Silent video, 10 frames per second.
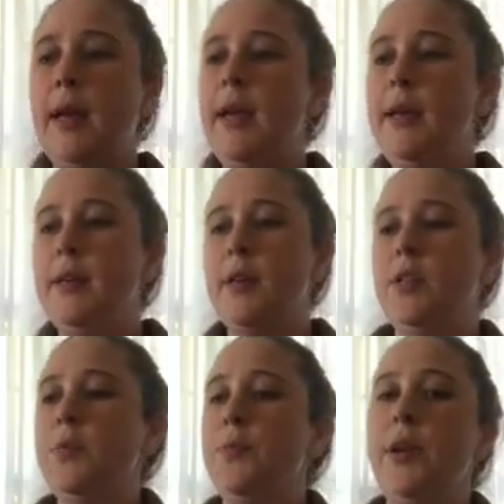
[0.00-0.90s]
and our
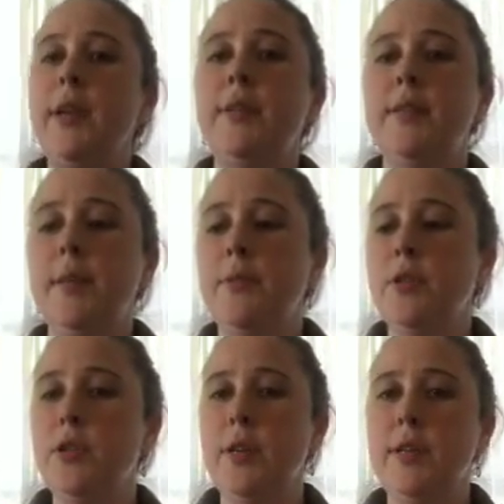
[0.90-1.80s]
spring and summer
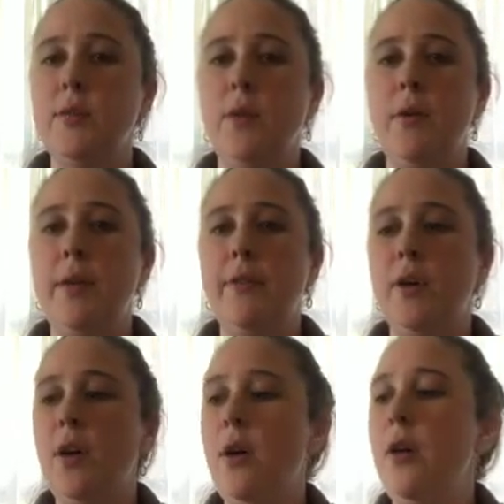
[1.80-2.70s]
tree as well. We have
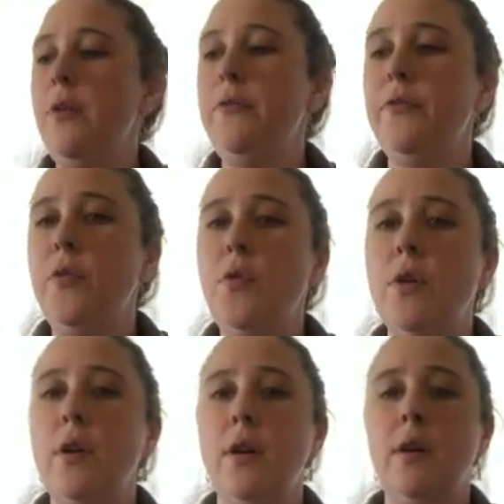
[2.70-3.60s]
all
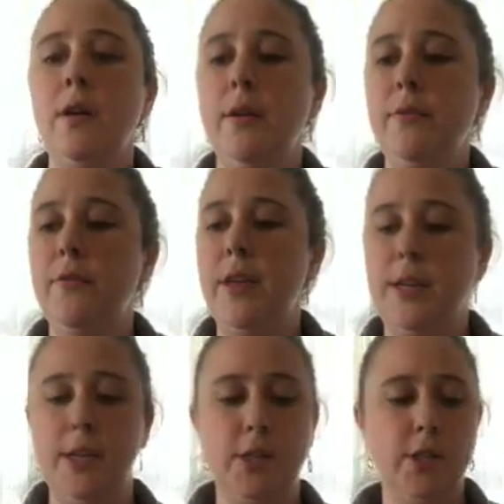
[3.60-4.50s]
4
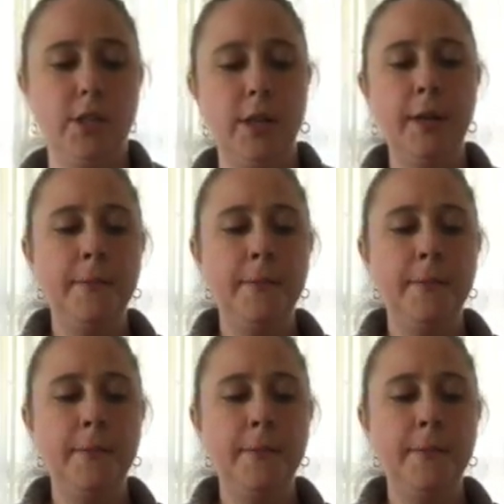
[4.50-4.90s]
finished.